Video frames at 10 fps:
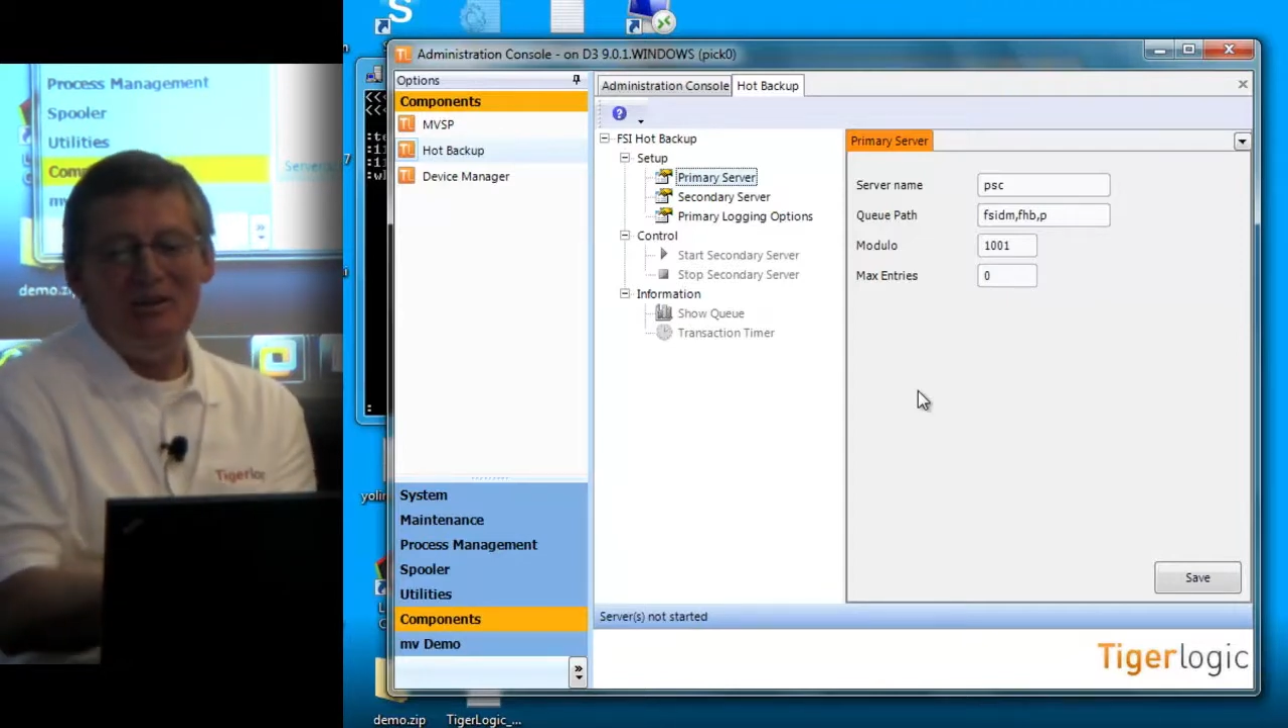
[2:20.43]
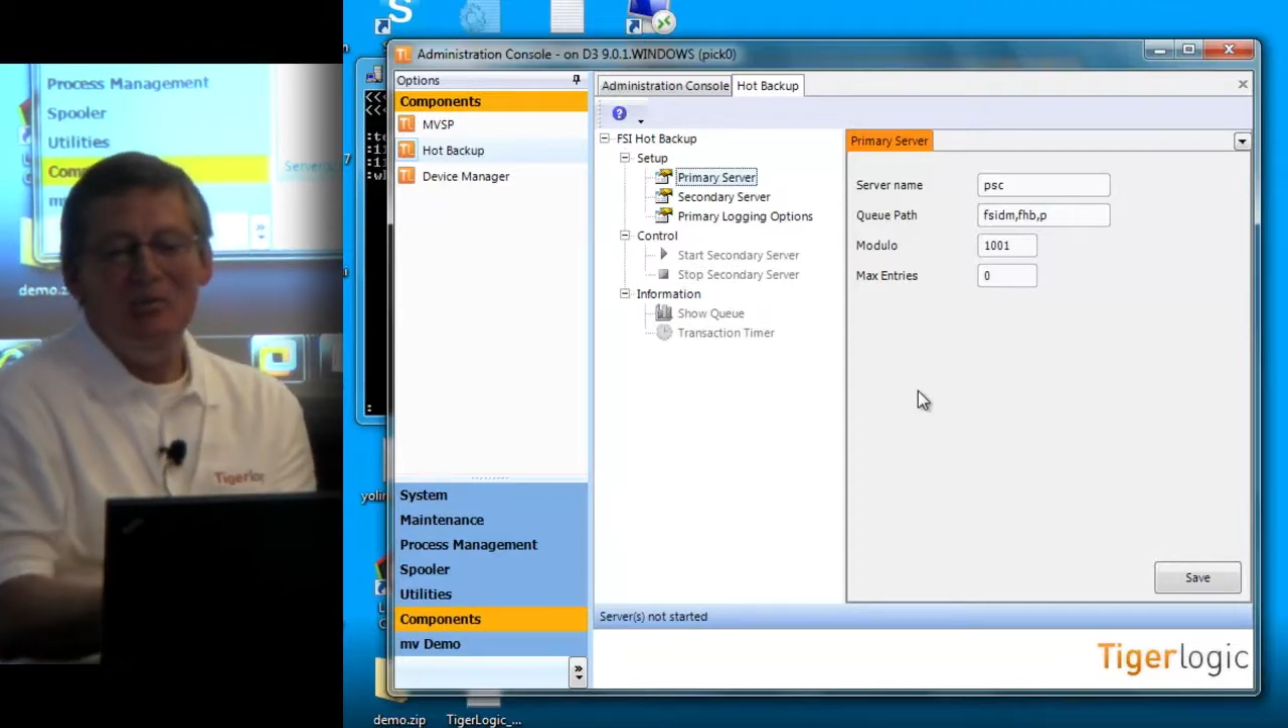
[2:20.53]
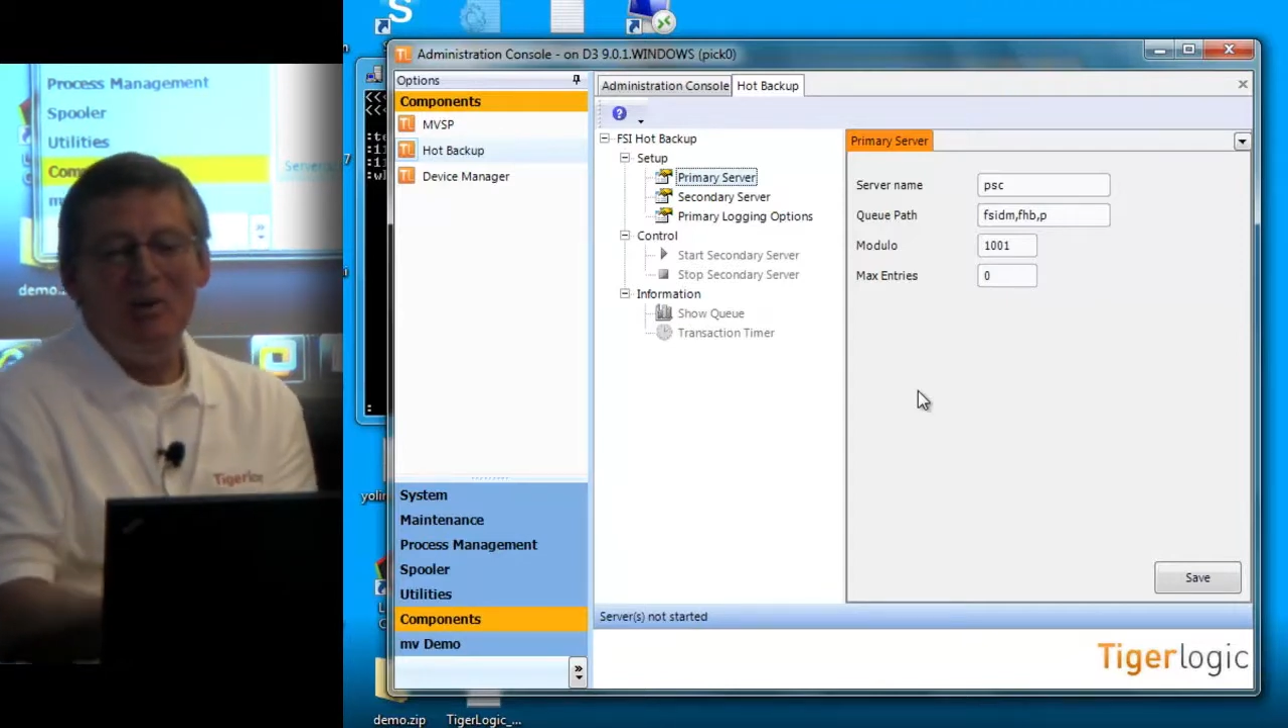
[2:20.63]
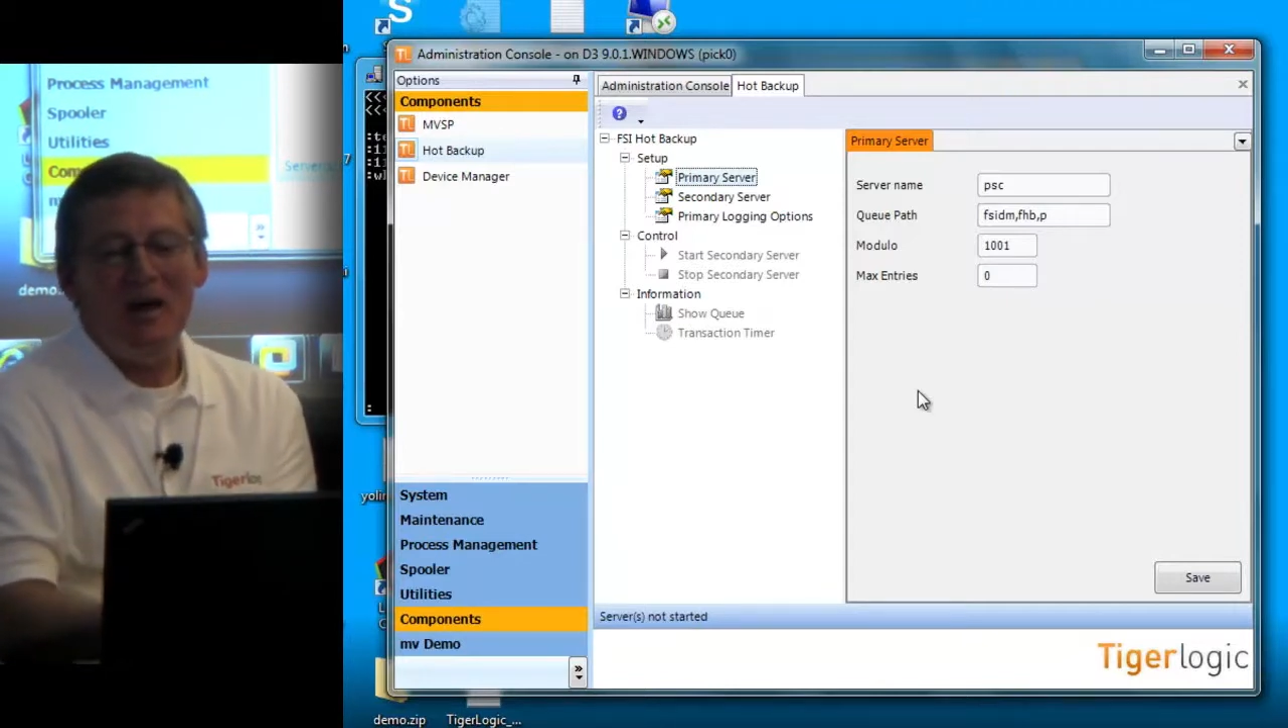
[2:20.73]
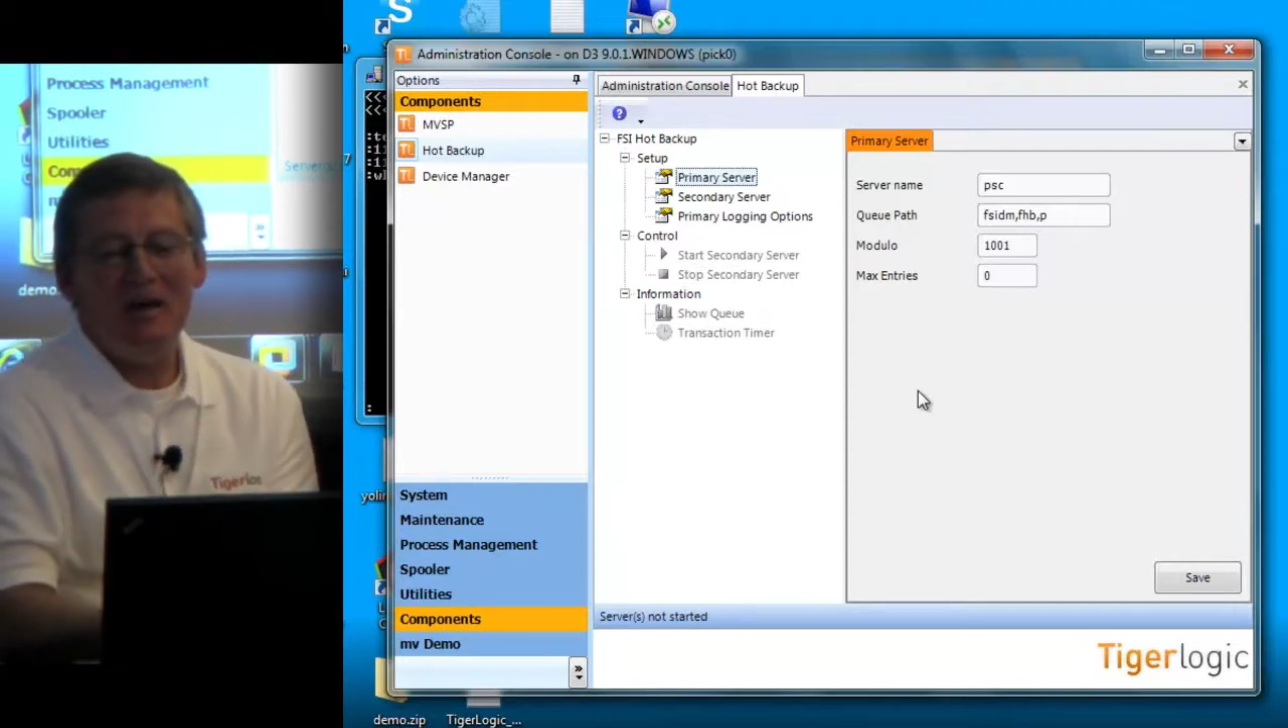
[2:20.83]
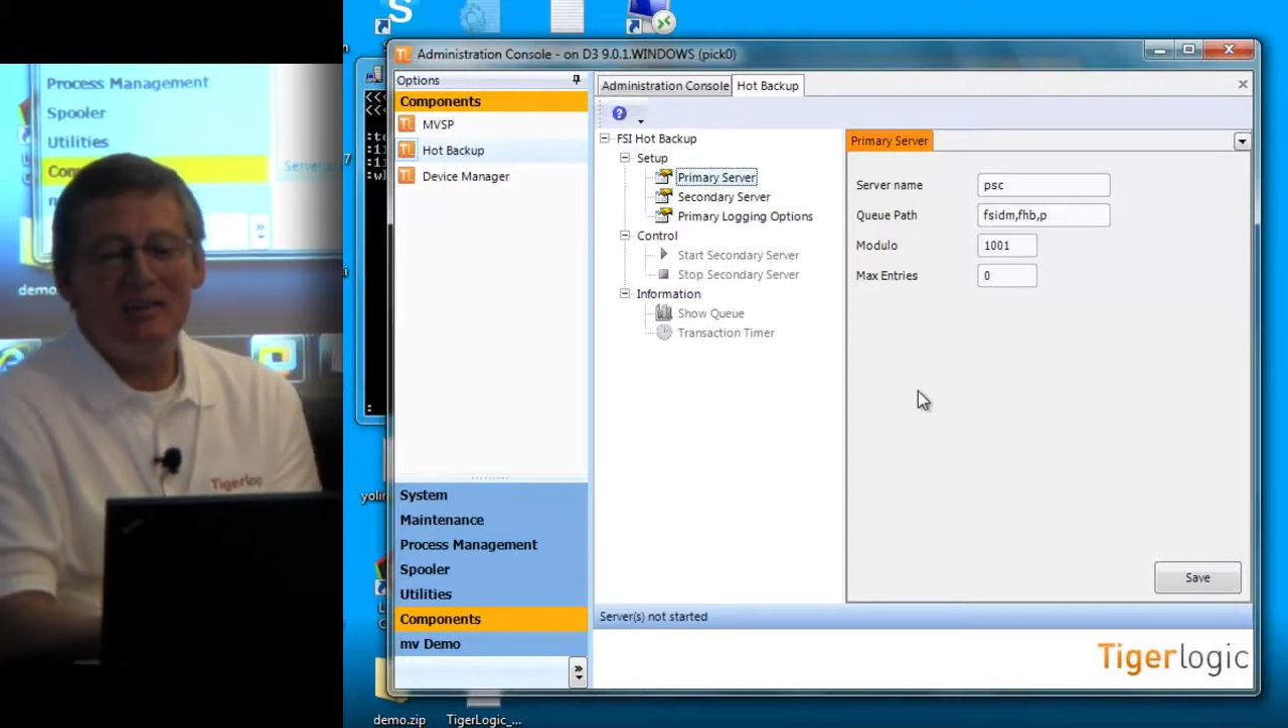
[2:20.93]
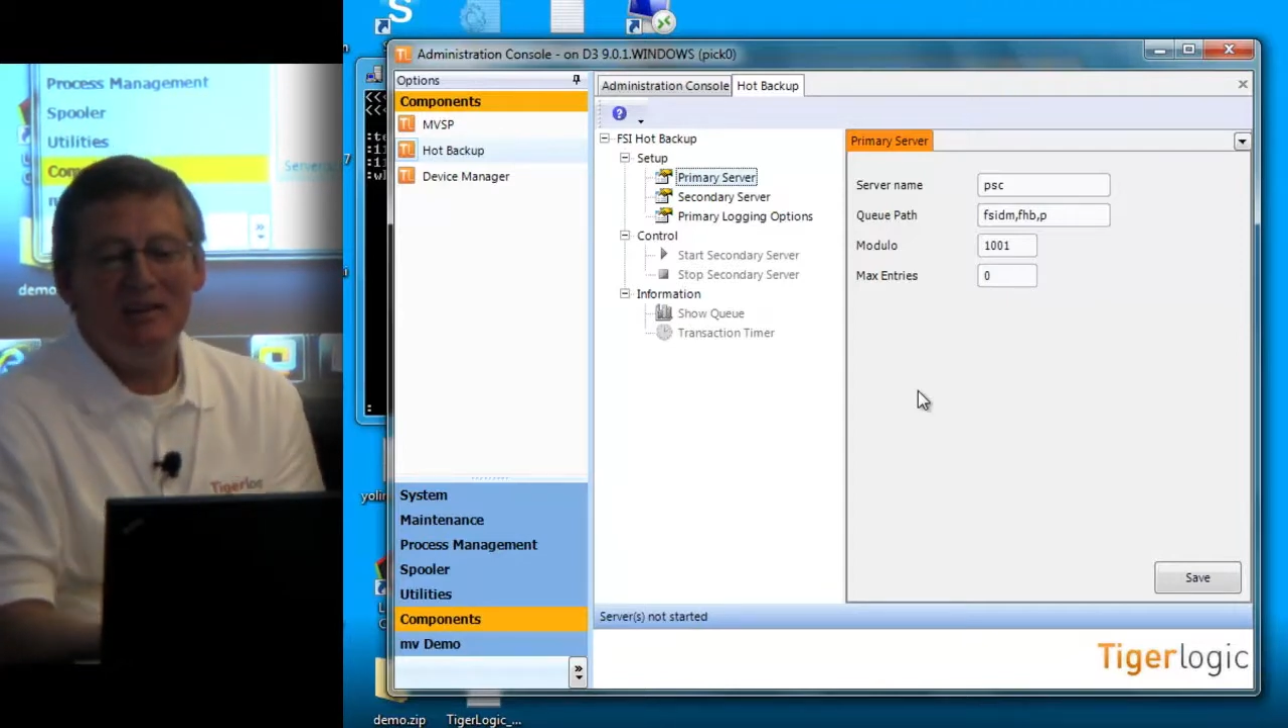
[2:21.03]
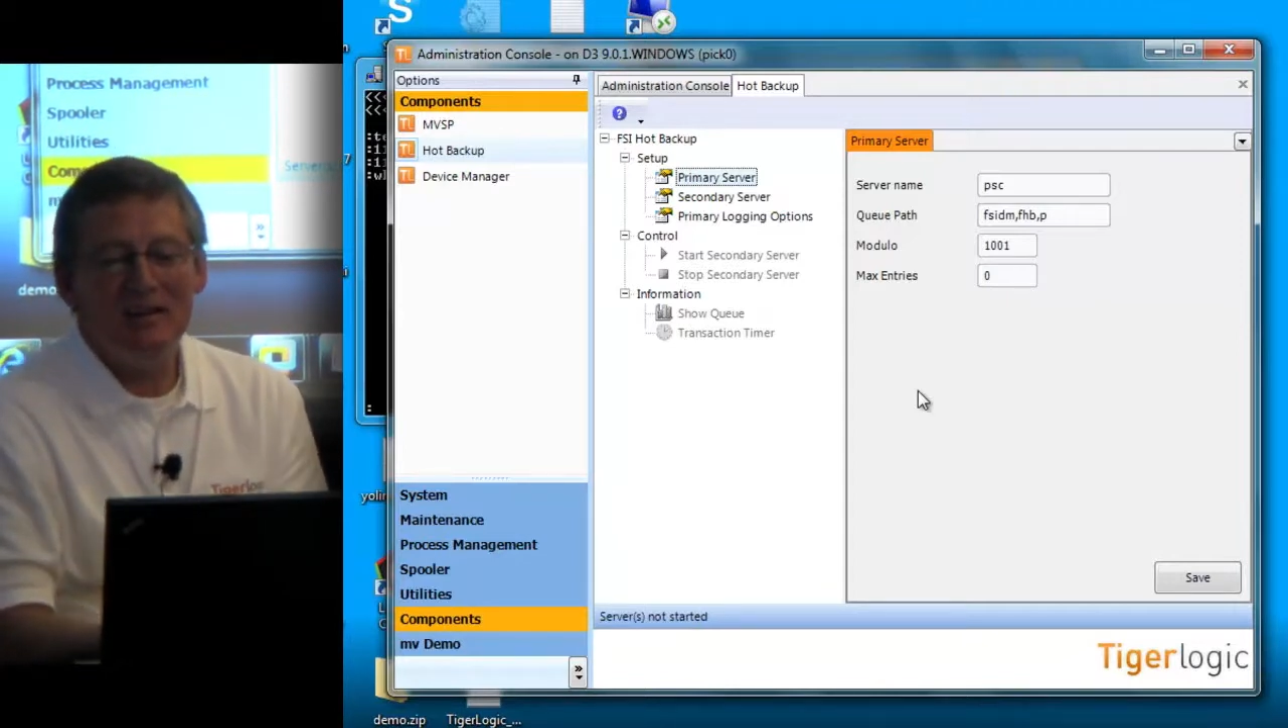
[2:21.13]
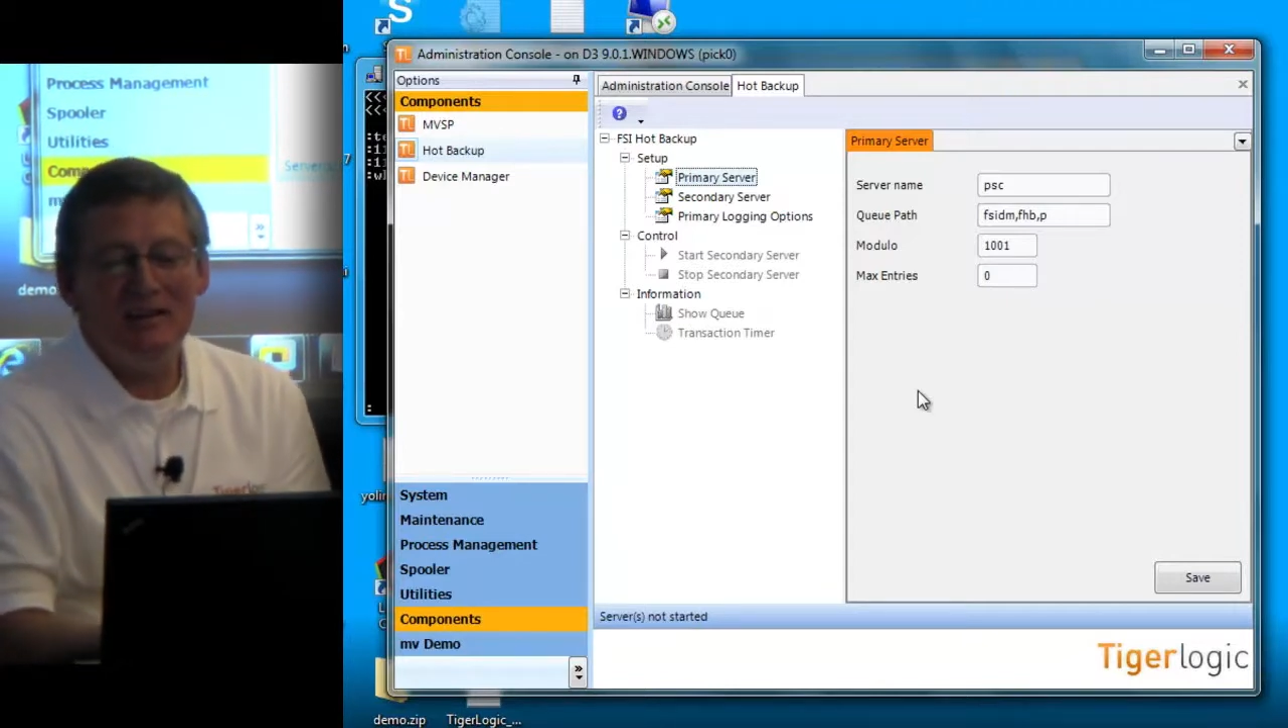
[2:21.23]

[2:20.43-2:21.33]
queue path